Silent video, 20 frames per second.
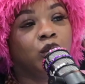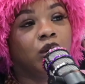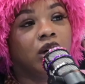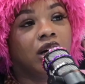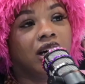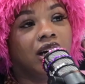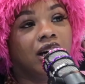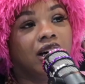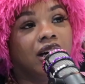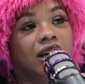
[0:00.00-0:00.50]

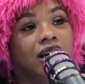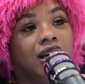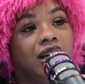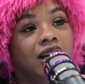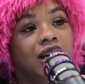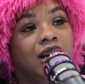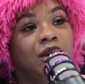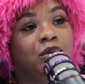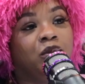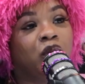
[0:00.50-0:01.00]
uh,
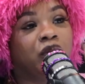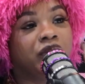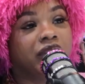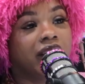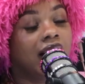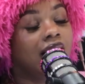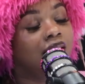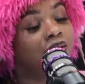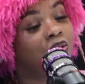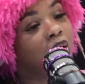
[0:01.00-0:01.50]
move to
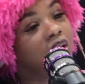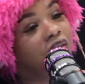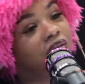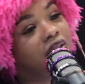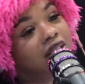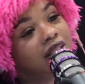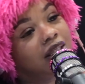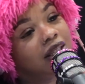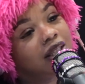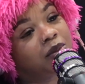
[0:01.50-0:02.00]
California for
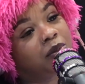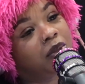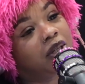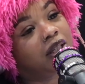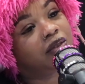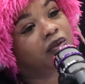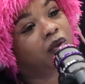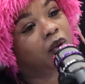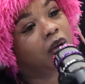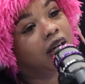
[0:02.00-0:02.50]
six months
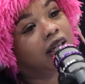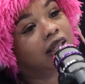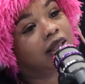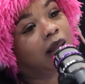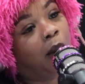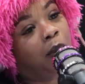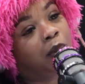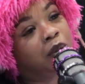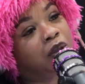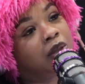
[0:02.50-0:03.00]
for a
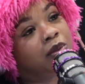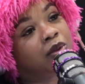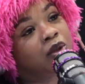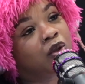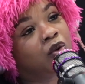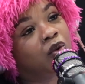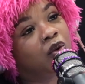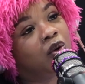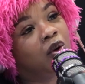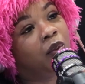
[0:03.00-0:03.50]
discipleship
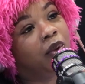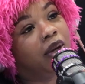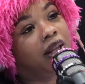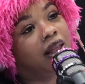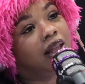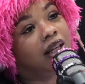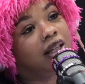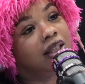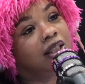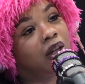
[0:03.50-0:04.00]
school with
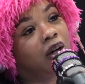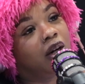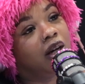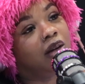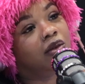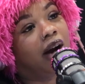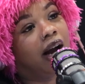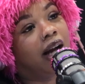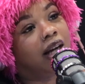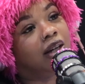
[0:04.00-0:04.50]
the Circuit
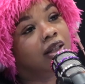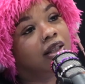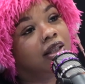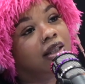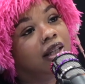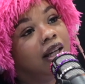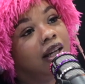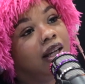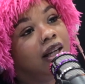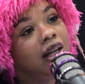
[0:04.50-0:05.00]
Riders
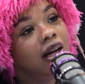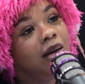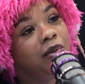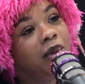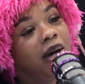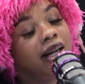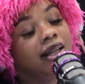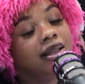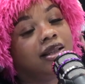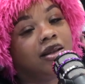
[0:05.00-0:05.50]
in um,
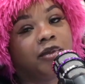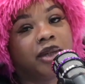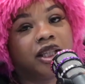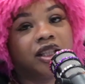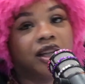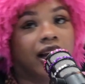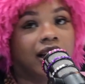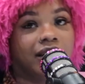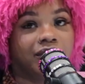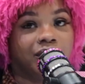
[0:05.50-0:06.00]
Huntington Beach,
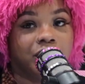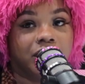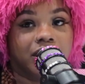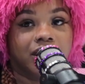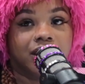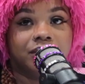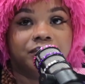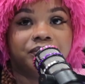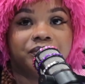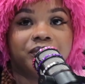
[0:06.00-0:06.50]

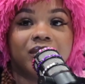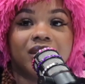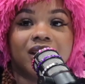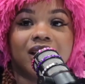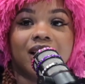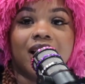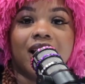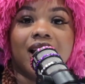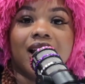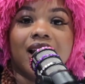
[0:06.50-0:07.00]
California.
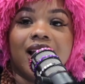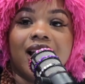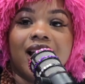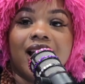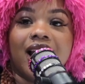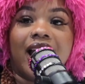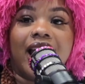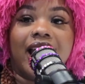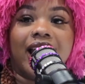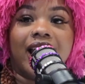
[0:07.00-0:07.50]

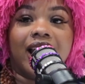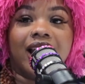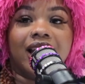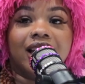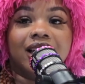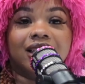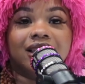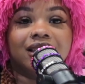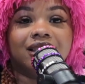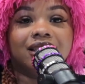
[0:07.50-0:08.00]

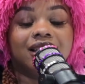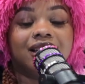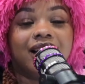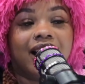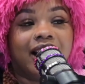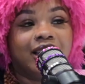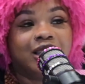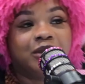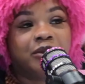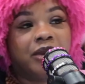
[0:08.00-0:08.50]
And today
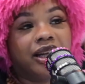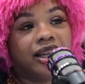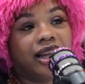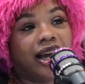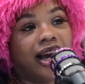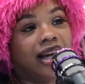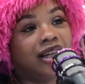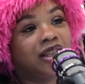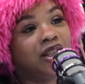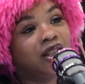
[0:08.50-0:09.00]
is my last